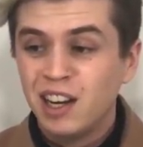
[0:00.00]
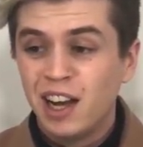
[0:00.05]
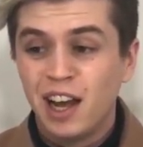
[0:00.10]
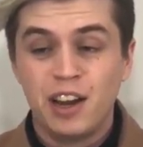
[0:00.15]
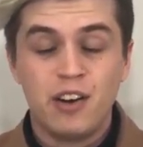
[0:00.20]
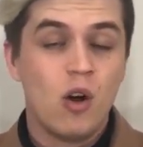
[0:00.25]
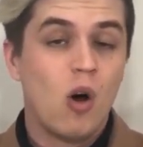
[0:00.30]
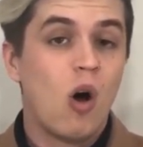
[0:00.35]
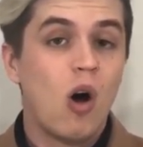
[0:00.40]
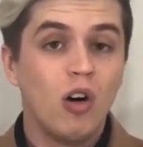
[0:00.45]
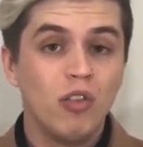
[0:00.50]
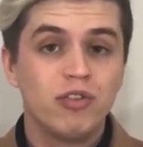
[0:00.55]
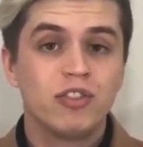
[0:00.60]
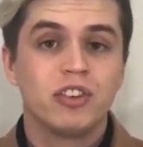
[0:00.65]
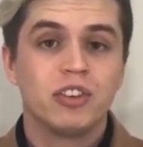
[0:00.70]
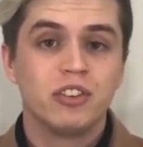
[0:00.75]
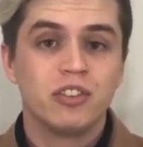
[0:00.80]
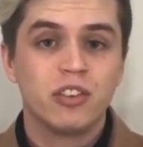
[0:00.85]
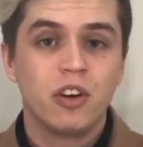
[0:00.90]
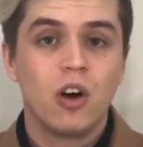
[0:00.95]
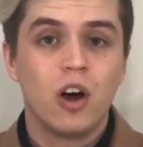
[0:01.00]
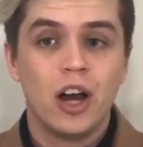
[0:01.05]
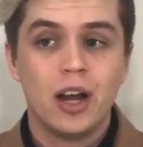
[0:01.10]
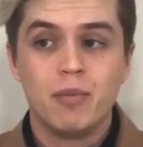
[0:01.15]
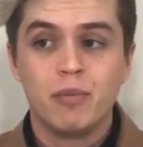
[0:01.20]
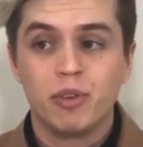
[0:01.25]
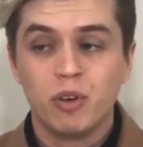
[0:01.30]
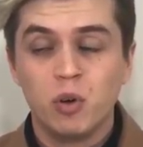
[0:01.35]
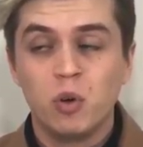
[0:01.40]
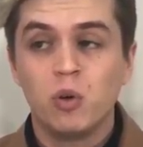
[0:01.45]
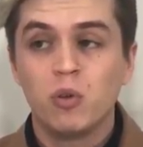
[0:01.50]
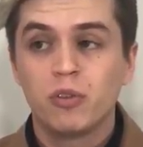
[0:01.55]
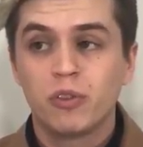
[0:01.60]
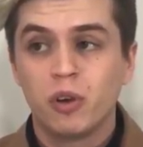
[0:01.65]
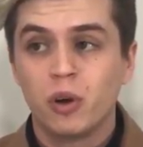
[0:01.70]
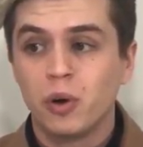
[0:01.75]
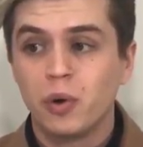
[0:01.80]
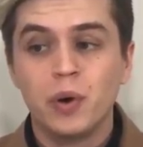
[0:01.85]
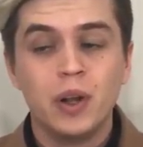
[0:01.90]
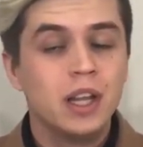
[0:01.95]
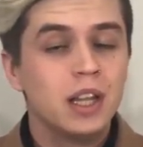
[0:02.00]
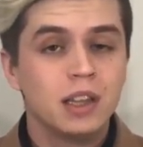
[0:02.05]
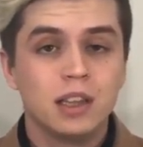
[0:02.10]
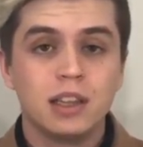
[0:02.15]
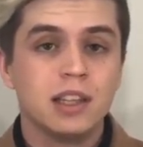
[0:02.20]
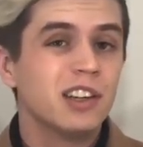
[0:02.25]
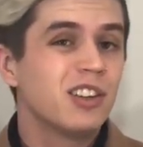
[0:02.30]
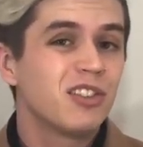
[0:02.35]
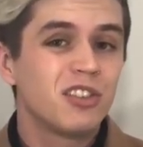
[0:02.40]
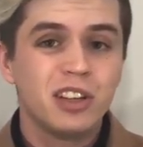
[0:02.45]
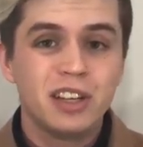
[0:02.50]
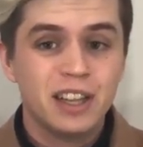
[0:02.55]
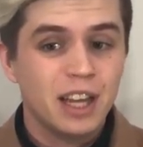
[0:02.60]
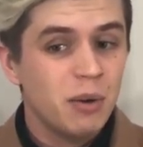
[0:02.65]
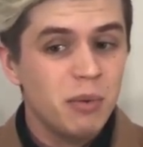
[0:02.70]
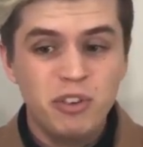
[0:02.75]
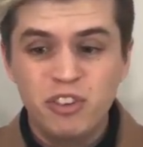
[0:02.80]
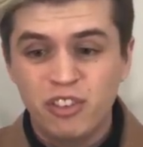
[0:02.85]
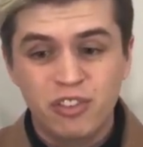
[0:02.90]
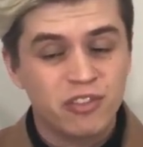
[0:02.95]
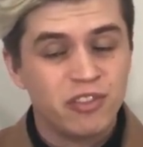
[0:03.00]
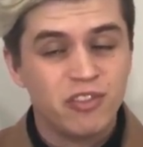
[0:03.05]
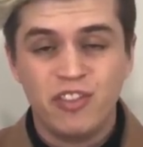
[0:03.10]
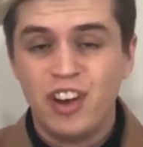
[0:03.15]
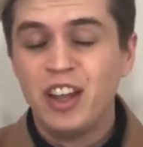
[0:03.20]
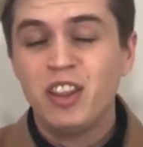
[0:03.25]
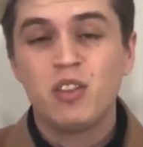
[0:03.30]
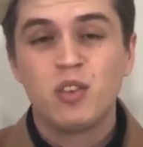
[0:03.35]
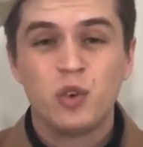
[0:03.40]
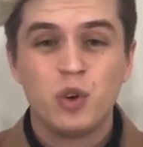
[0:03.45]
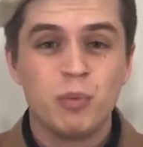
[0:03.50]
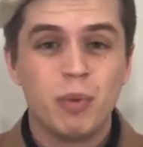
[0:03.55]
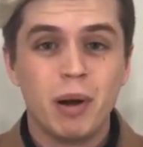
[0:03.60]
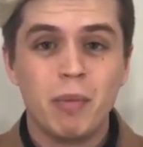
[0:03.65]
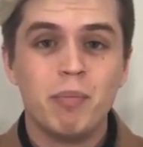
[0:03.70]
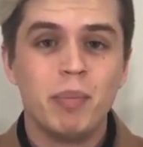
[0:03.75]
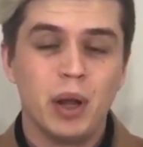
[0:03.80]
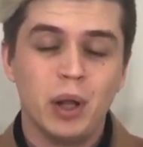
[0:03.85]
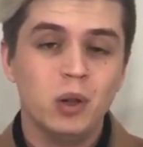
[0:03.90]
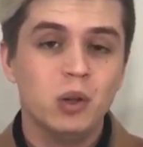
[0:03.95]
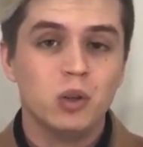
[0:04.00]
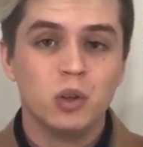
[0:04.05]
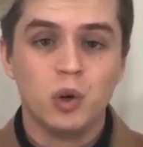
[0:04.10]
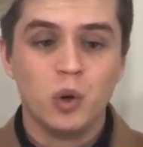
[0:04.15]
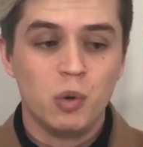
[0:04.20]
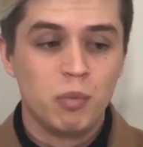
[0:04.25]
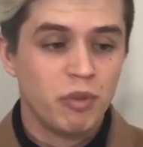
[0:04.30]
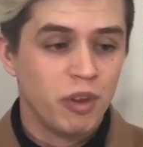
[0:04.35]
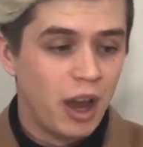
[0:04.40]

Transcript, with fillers: and oftentimes also literally they were just fed through my belt loops.